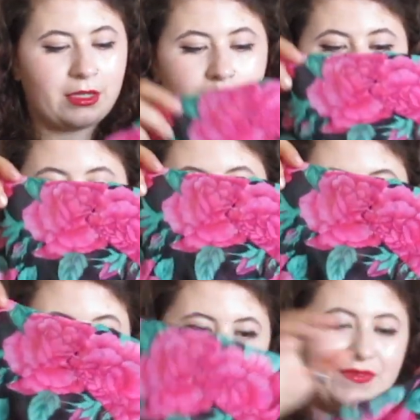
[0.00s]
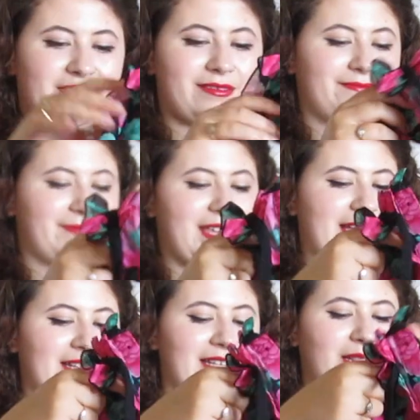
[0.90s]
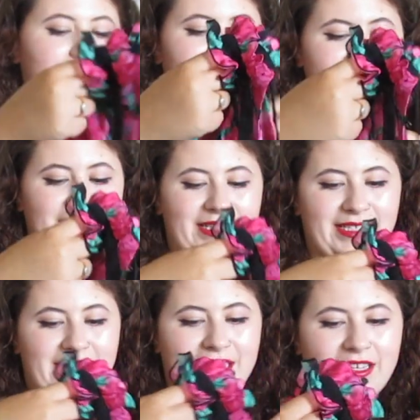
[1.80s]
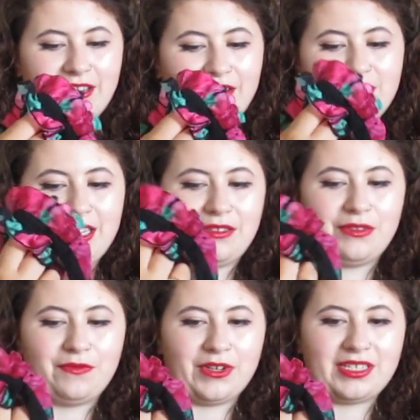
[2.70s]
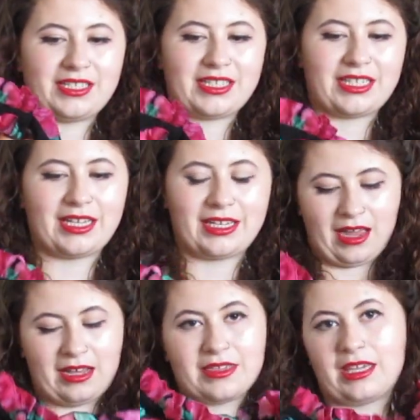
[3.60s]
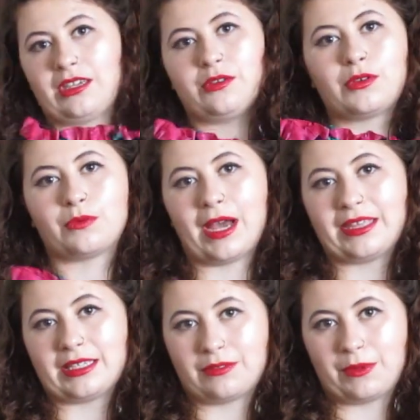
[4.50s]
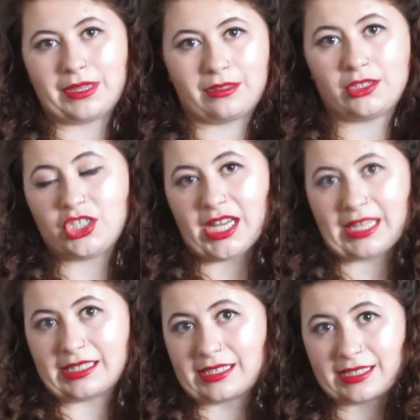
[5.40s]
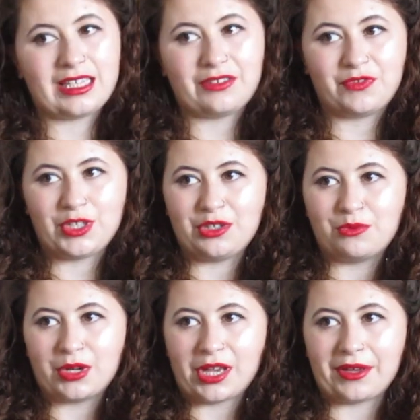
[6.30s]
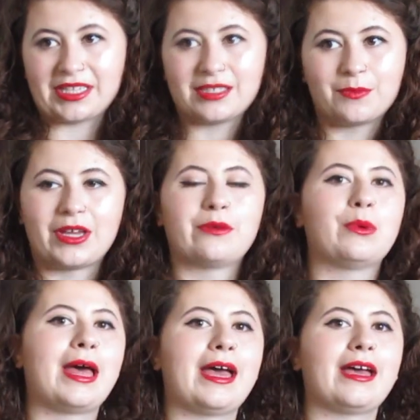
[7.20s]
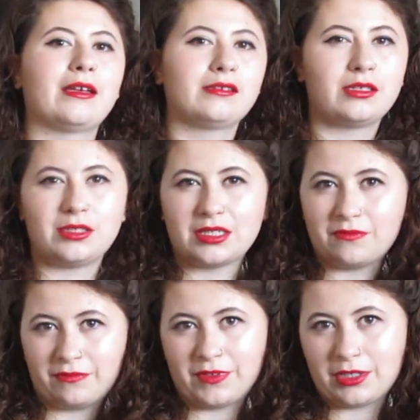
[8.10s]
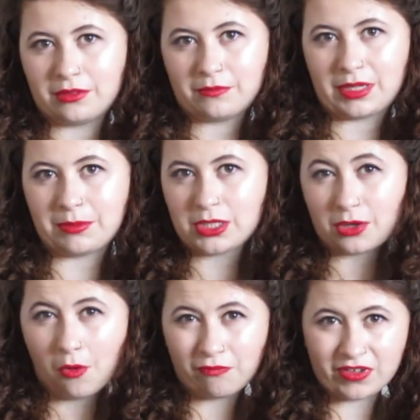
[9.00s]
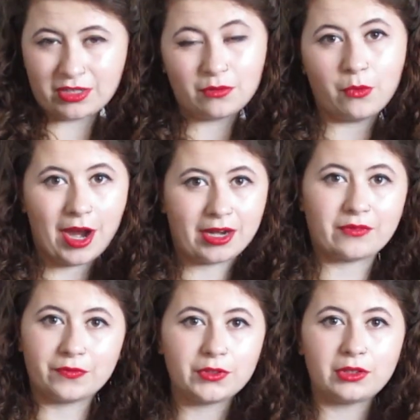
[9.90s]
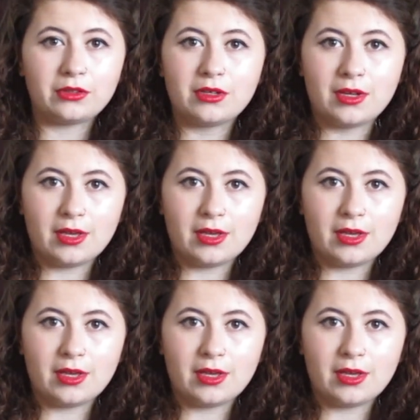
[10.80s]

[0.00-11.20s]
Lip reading: Short sleeves and little buttons that go down the front. And I think you could wear this with jeans if you were going somewhere where you didn't feel maybe as confident wearing a full